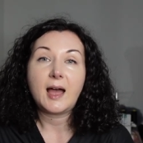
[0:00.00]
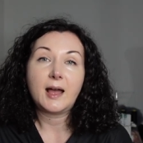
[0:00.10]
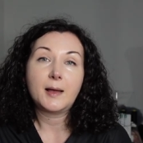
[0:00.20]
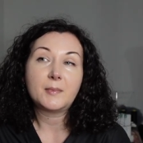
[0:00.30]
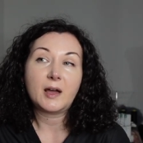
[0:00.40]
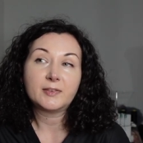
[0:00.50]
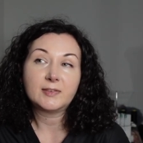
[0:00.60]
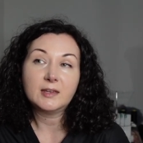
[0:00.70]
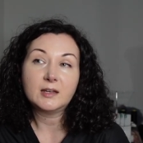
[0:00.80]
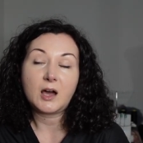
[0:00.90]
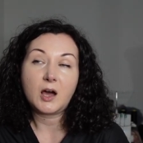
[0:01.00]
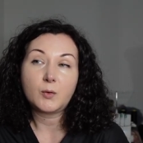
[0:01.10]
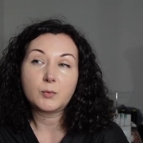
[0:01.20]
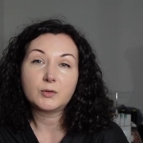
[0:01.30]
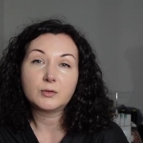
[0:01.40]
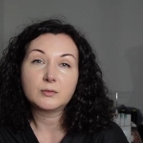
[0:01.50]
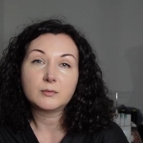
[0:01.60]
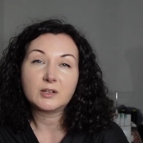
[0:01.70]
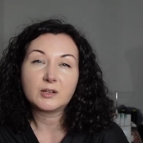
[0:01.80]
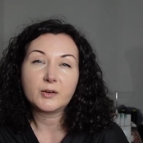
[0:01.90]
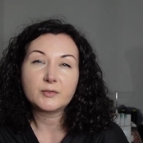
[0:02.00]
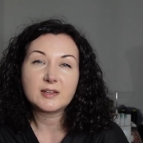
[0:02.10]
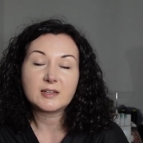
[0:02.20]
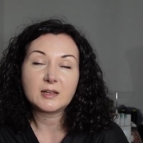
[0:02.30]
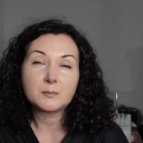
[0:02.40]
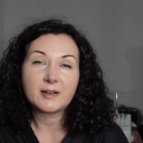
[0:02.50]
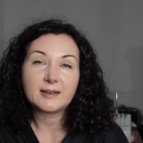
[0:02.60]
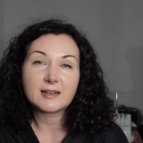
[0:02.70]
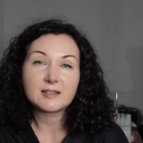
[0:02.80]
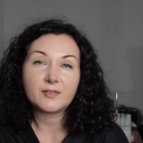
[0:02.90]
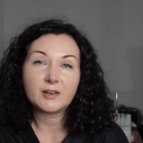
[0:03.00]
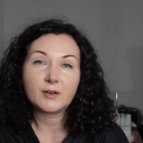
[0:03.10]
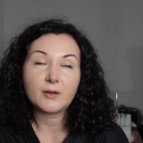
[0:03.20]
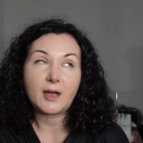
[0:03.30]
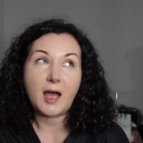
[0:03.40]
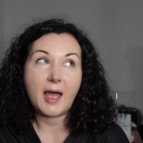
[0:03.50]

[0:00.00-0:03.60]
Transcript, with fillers: Um, I think I will include it in my next video.